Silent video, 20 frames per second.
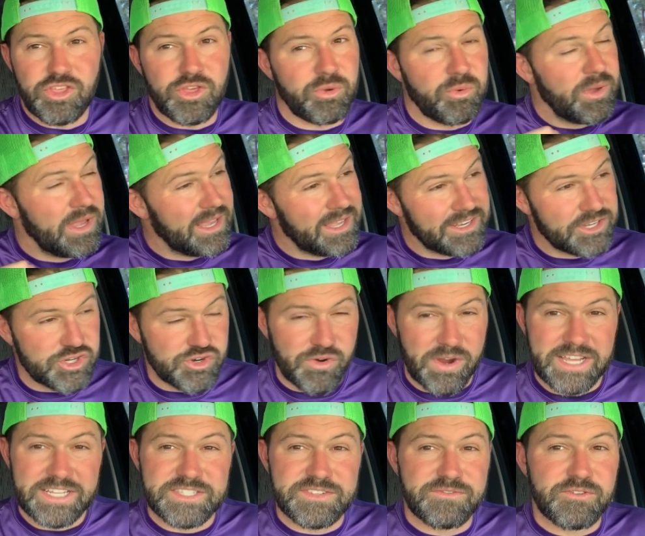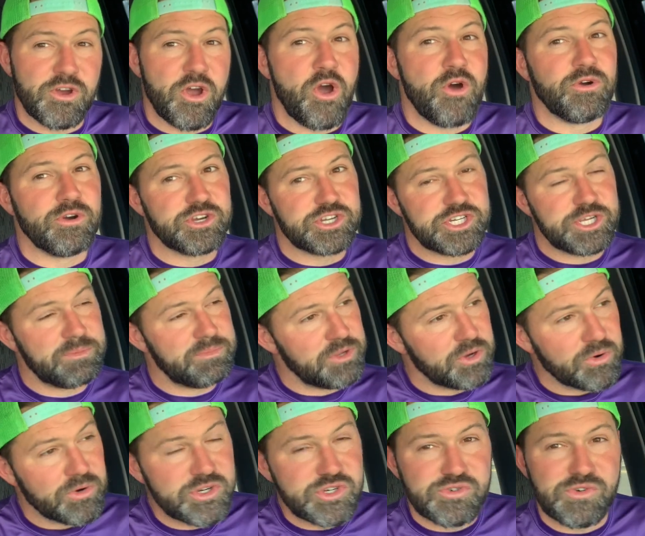we can transfer ownership
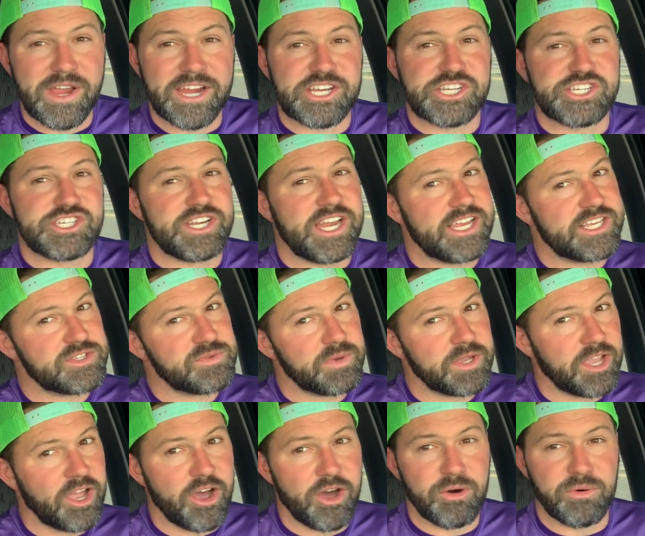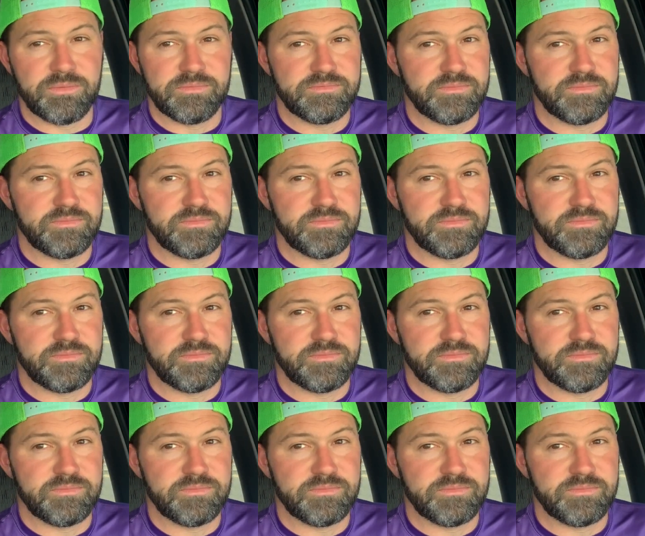your direction as we go.